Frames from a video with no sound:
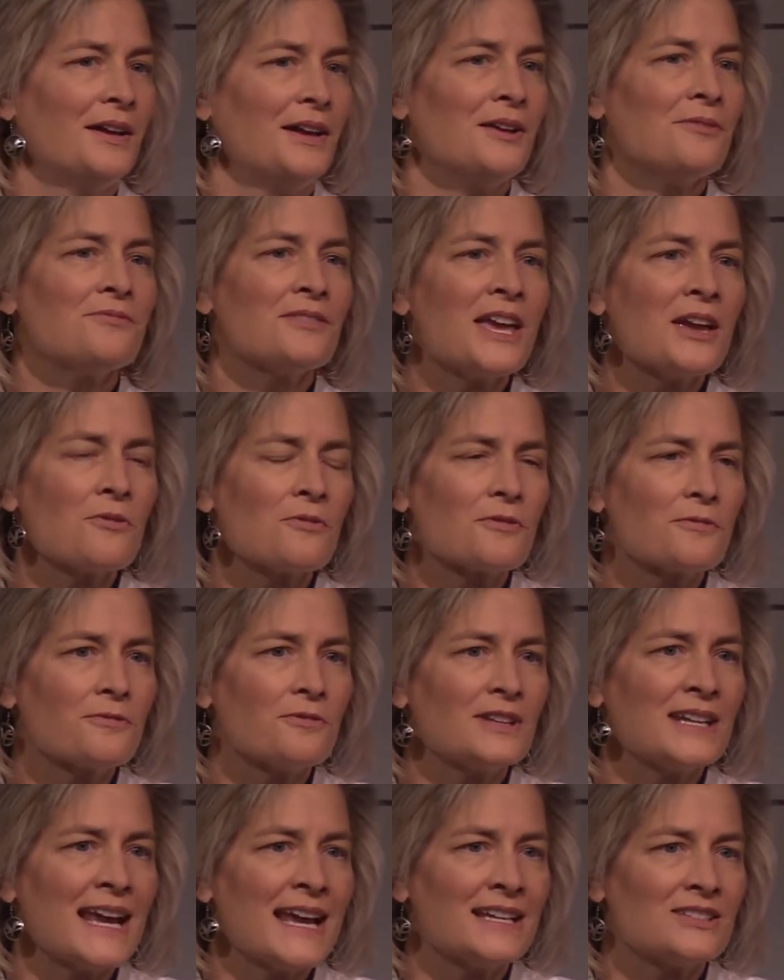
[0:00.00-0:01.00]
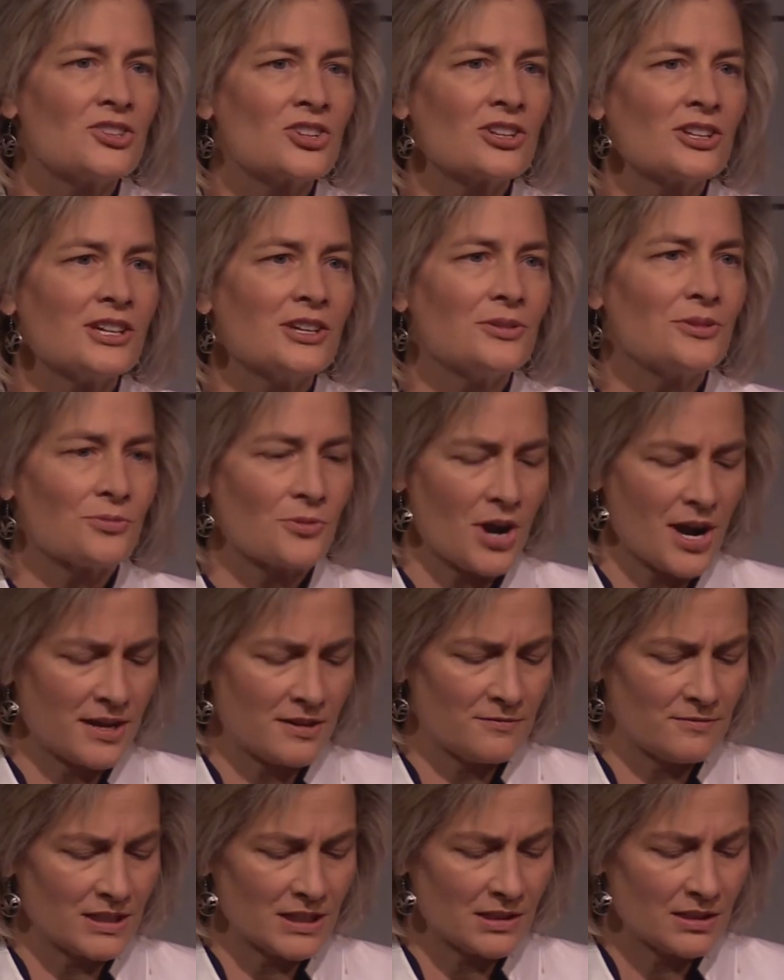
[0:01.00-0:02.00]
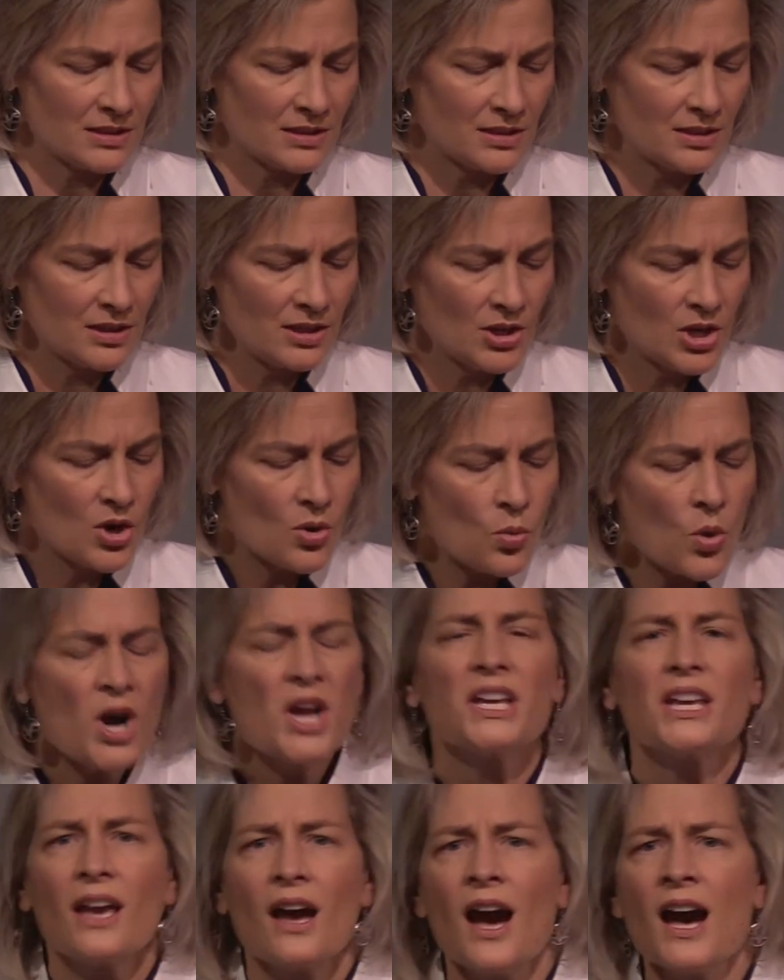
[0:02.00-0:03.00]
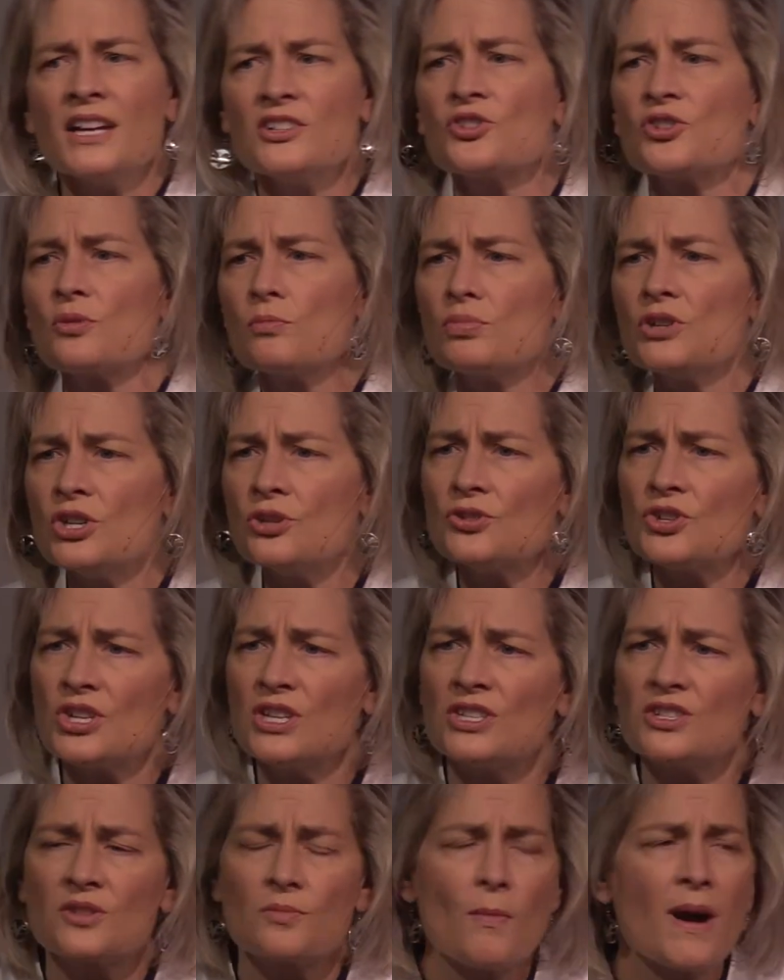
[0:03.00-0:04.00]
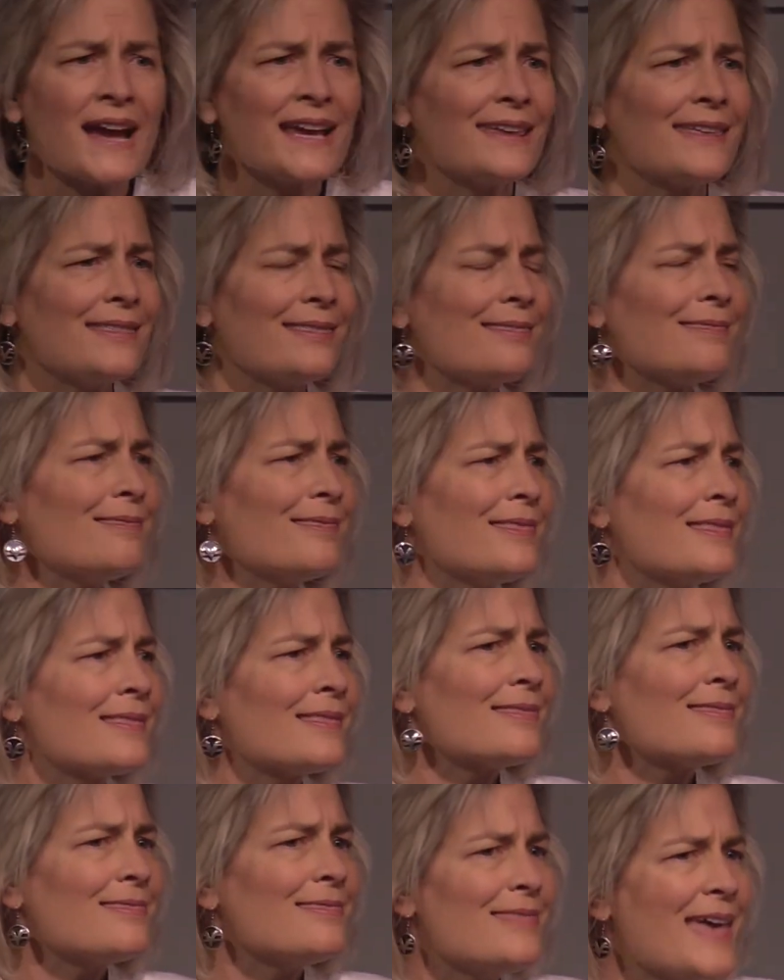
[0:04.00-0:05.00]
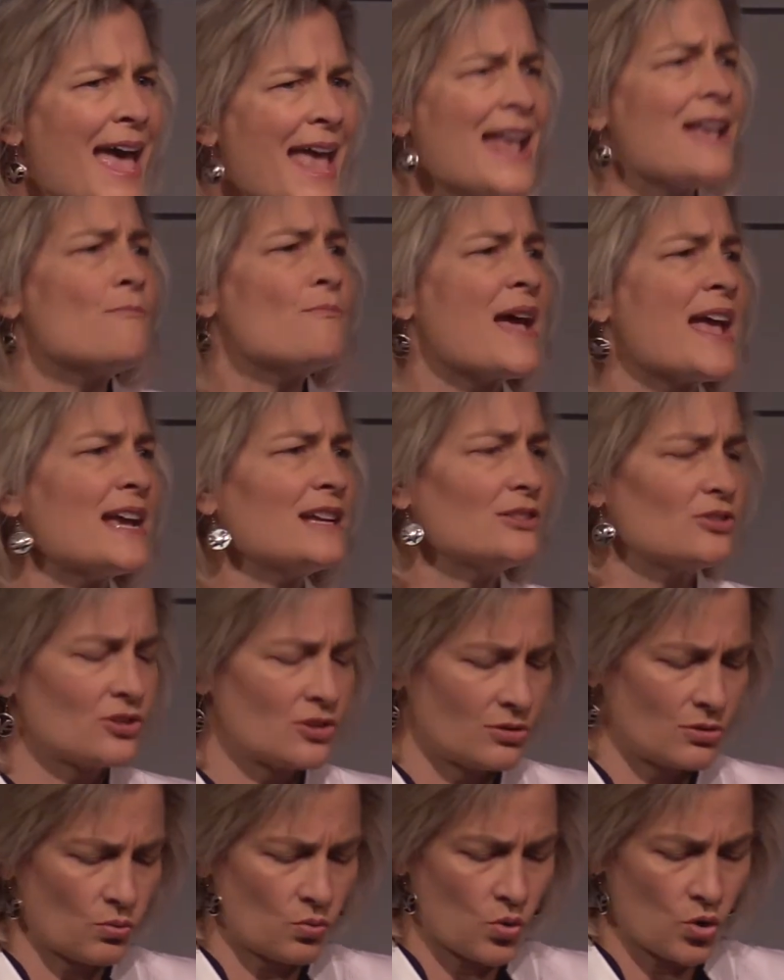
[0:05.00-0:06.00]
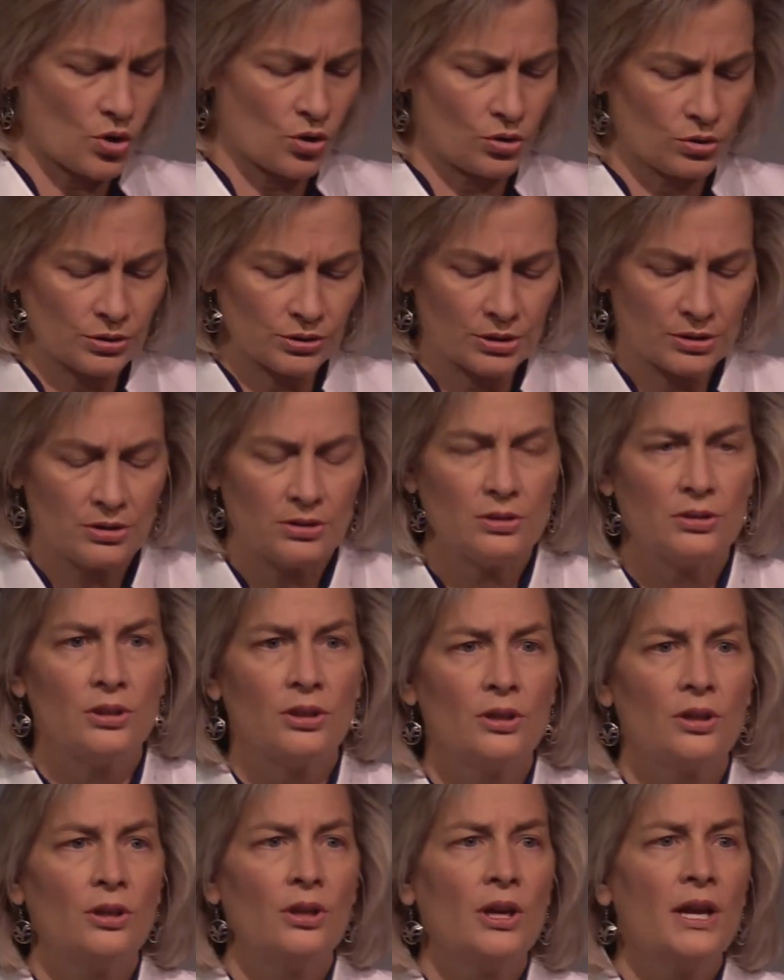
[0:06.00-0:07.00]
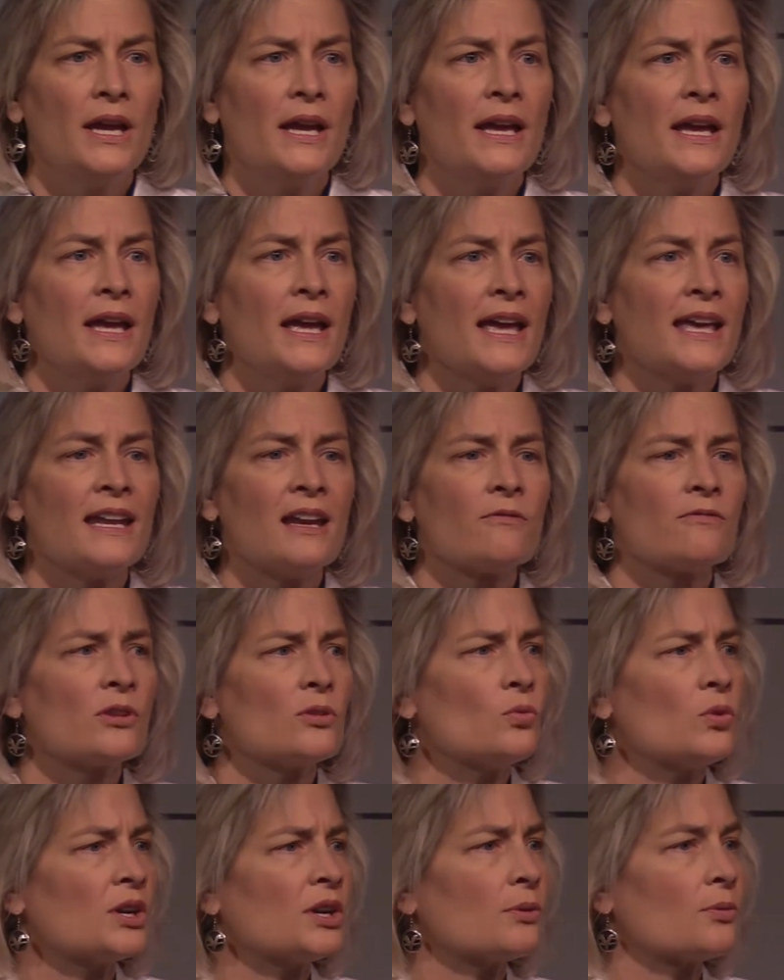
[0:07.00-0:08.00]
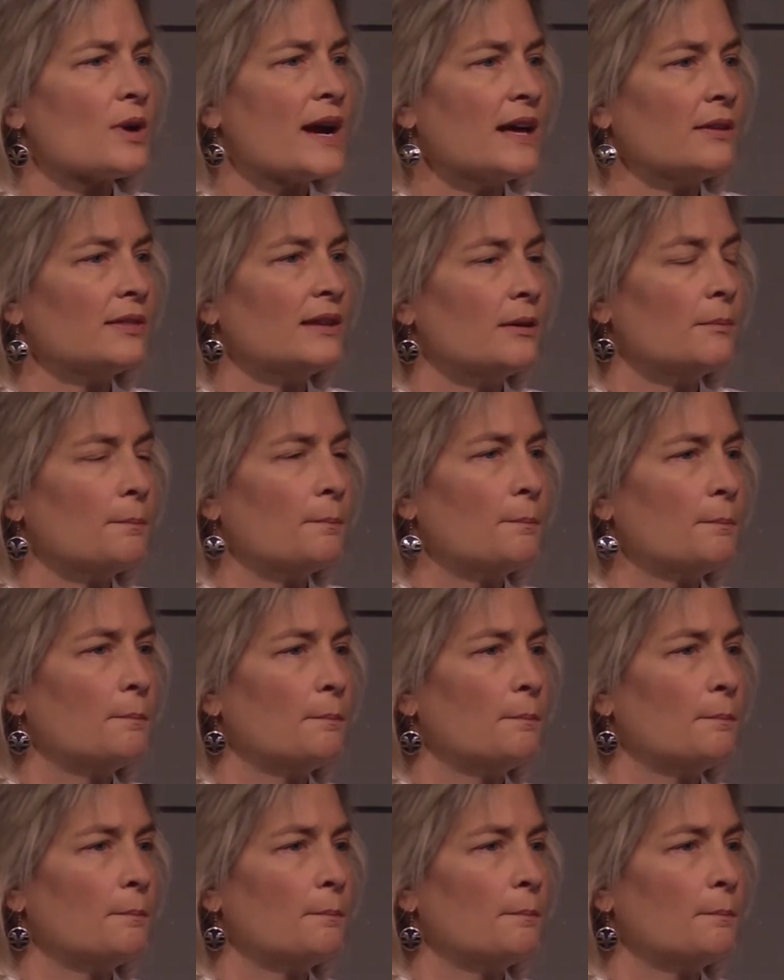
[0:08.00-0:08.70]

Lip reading: if they were financially thriving. What contributions might they make to the world and everyone around them?